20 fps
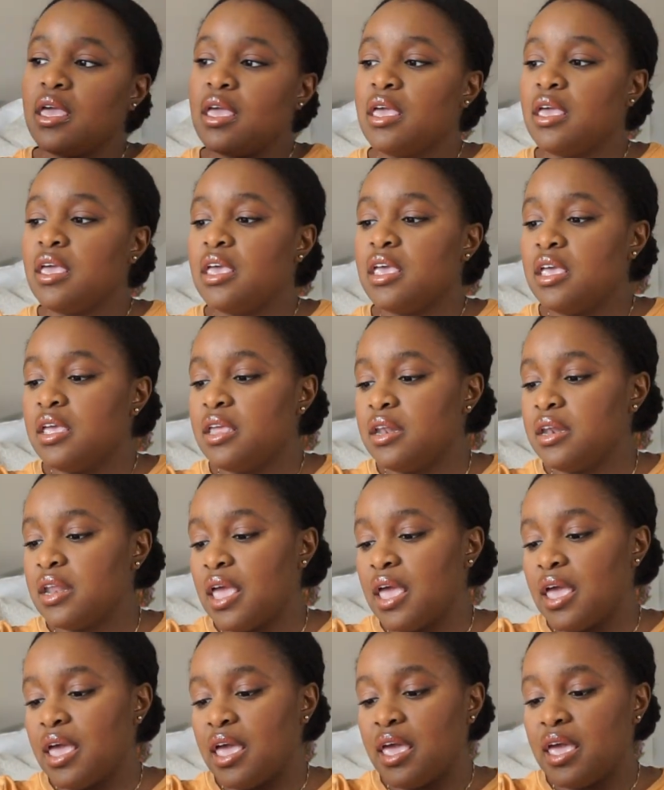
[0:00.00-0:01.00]
in
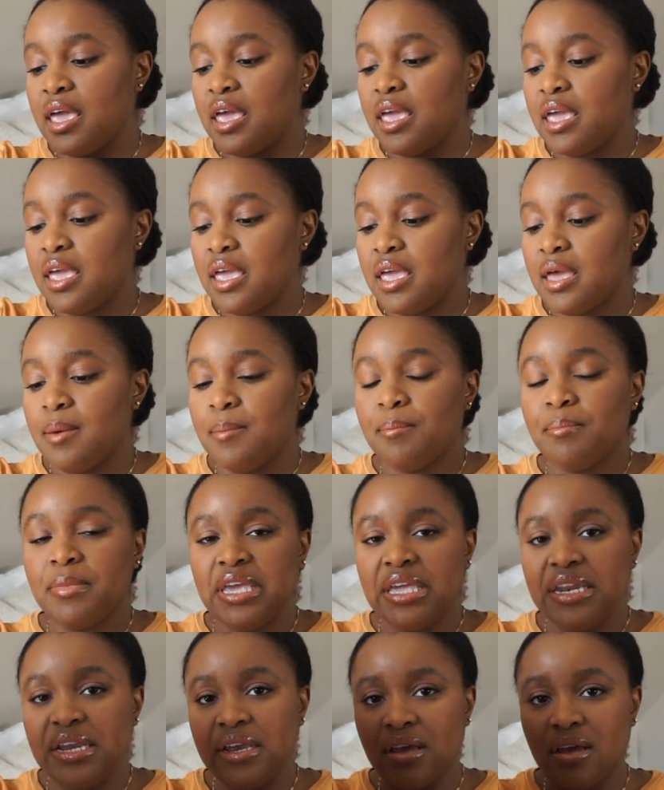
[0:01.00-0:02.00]
a
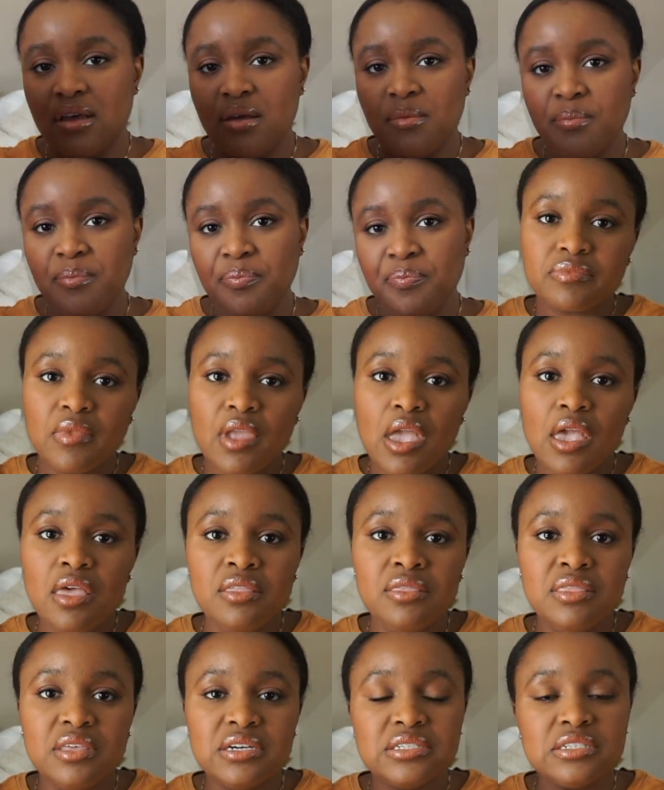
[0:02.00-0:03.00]
medium.
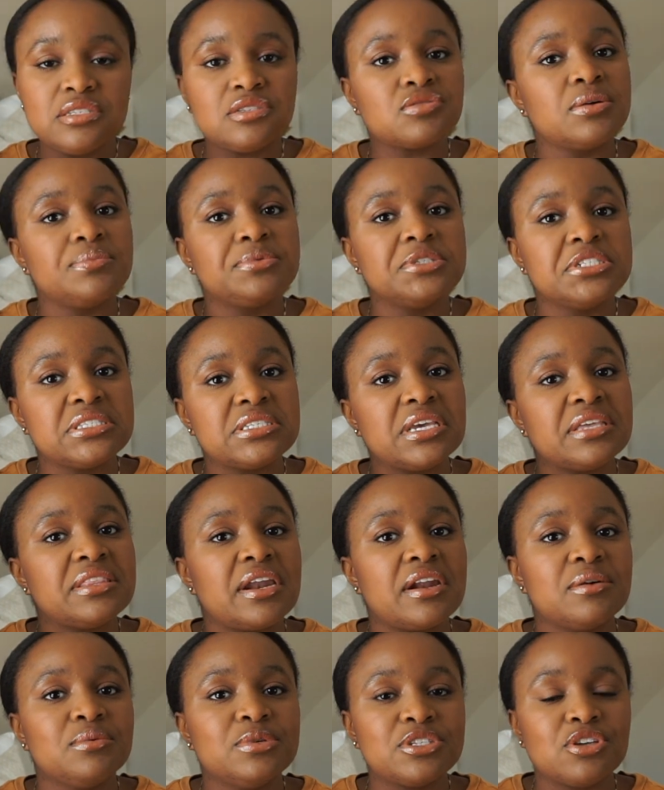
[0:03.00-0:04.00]
The description said
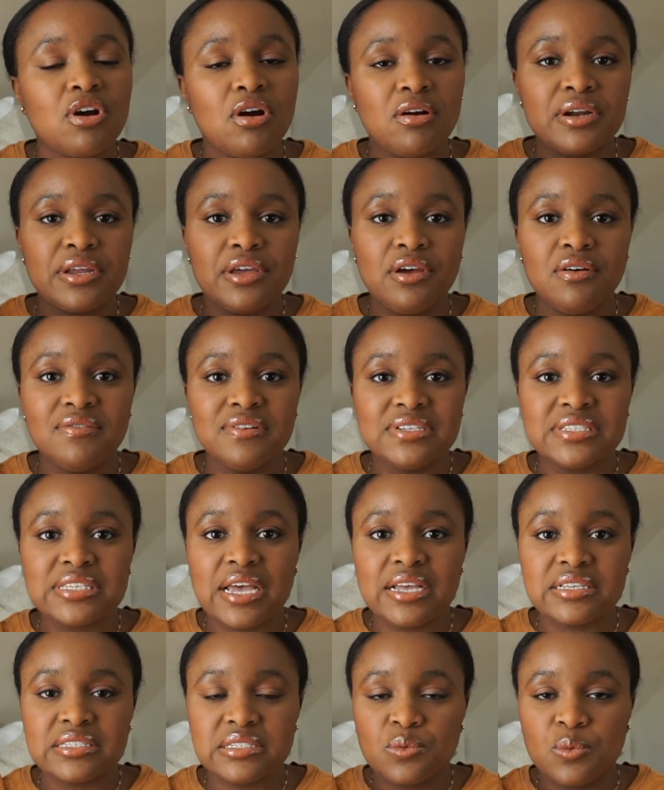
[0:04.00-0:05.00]
that it was already
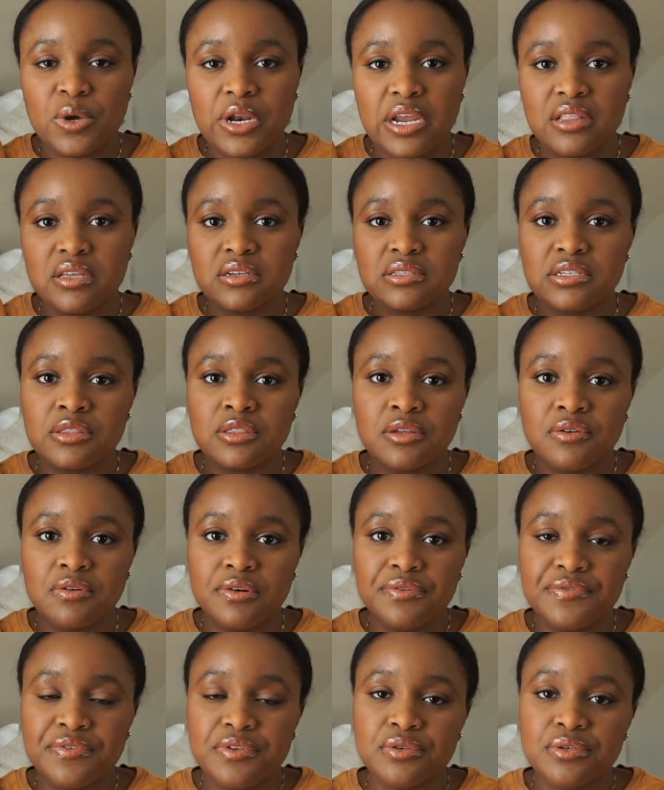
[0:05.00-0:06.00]
oversized, and when I looked at the
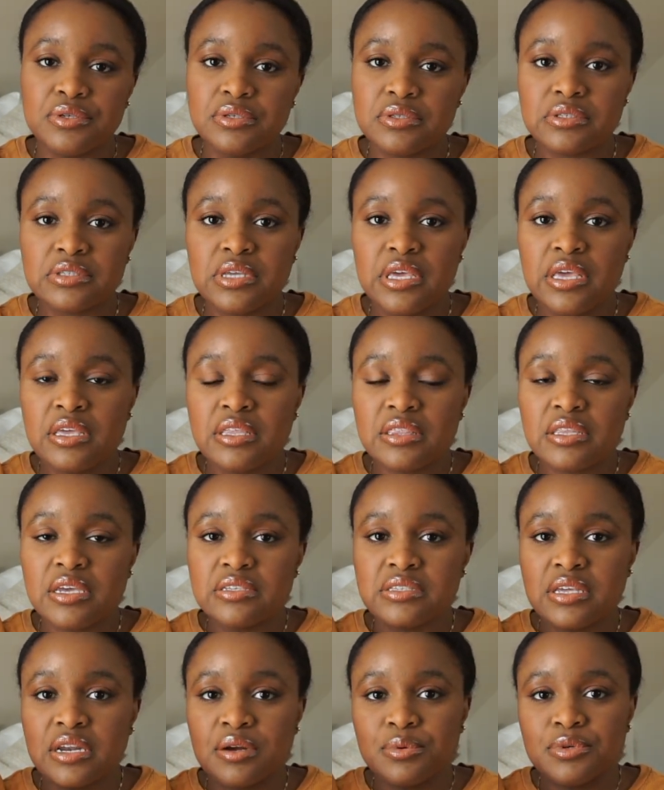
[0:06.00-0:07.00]
reviews, they
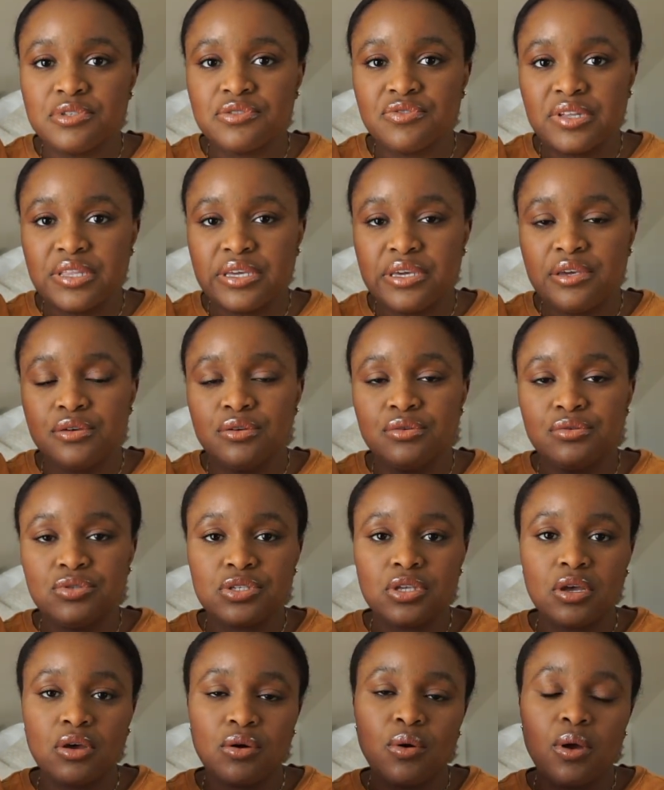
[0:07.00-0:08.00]
said it was really huge.
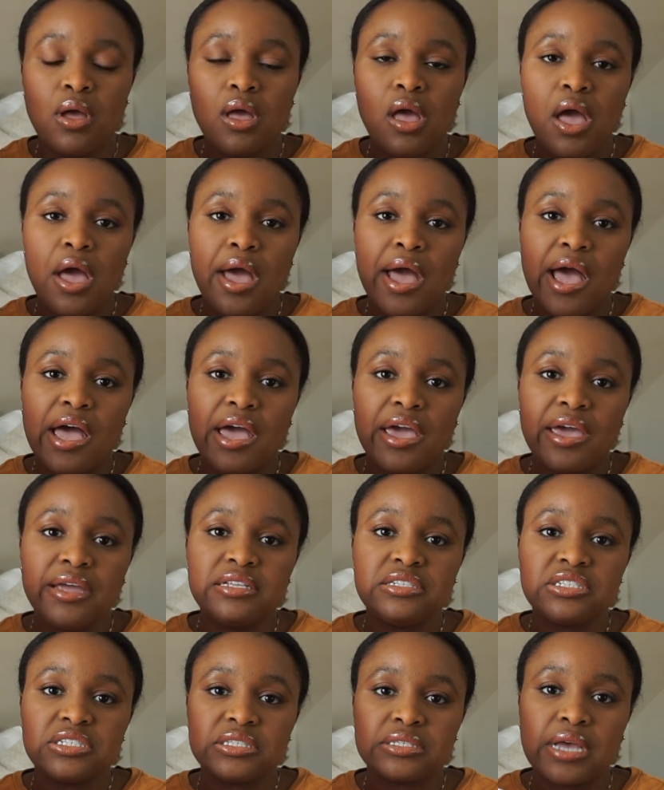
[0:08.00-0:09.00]
So I
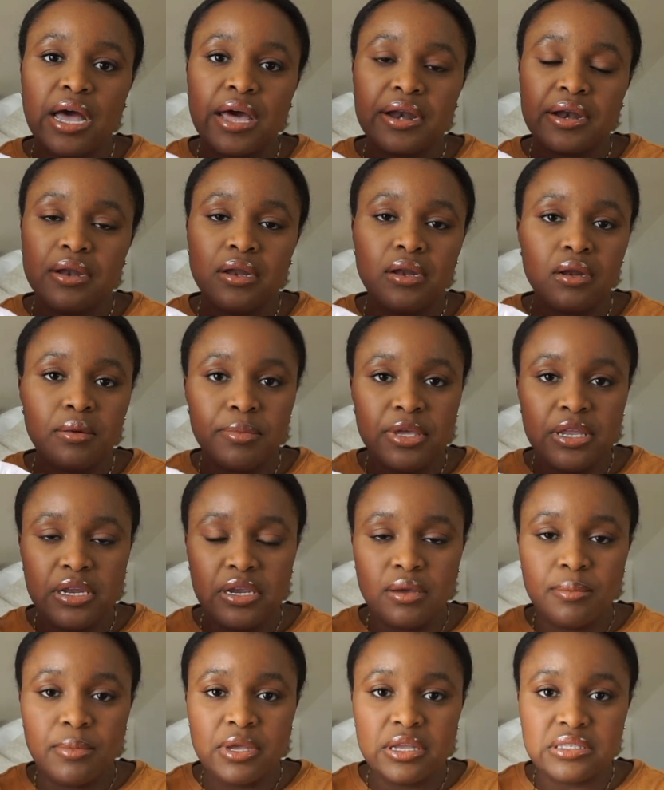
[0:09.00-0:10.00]
just got it in a
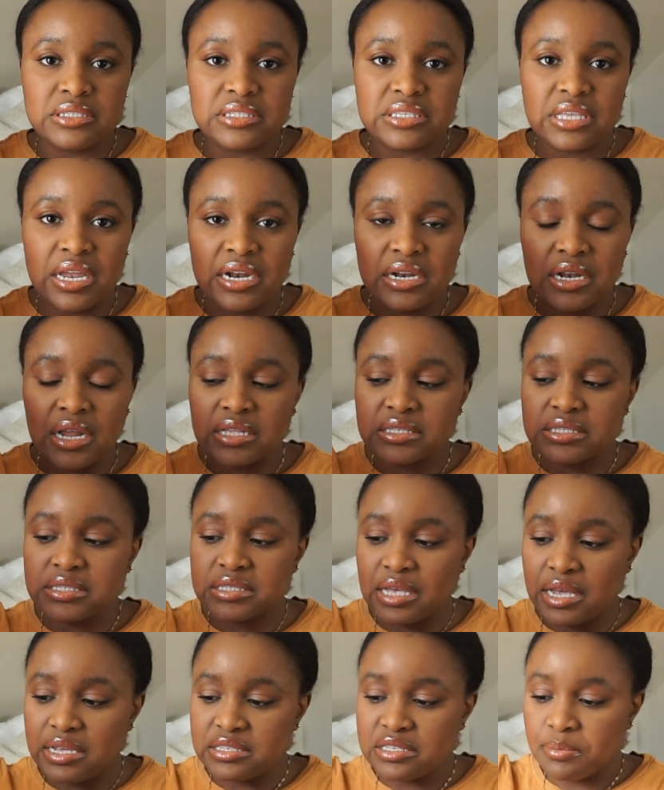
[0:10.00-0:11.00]
medium and decided not to
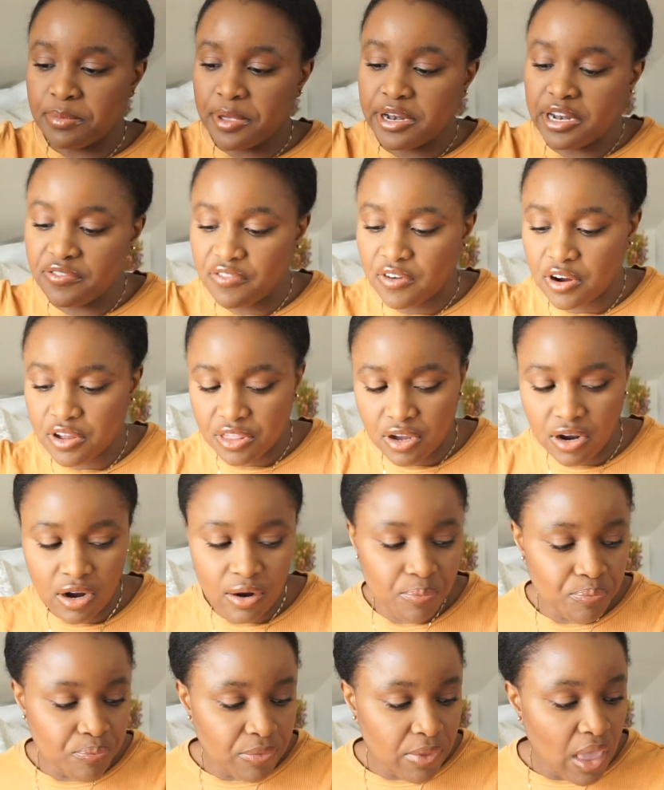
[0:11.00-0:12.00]
size up any
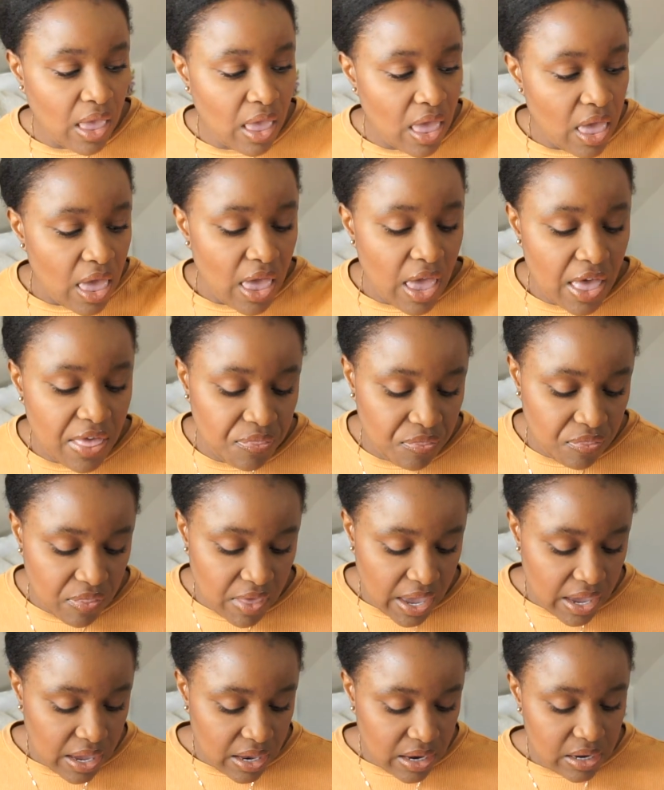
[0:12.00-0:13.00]
further. And
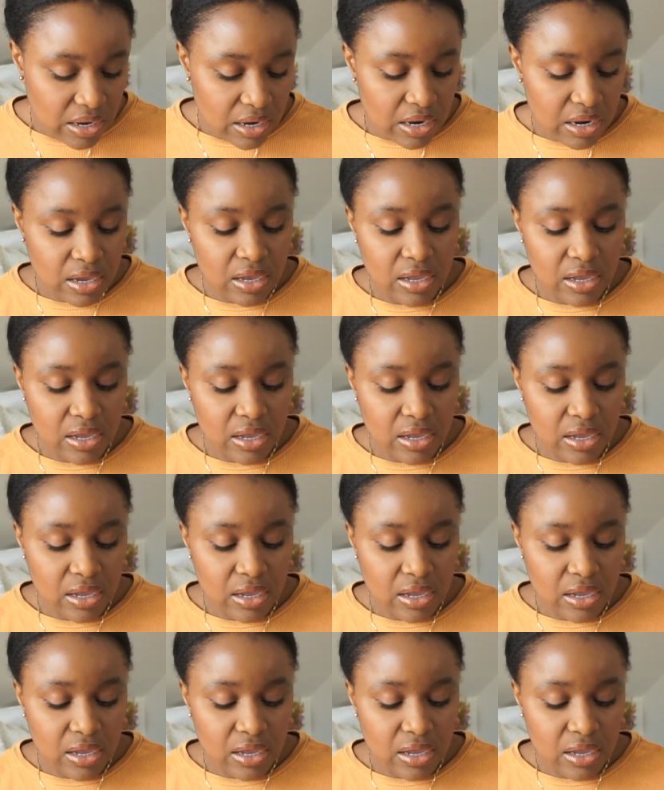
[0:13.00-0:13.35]
then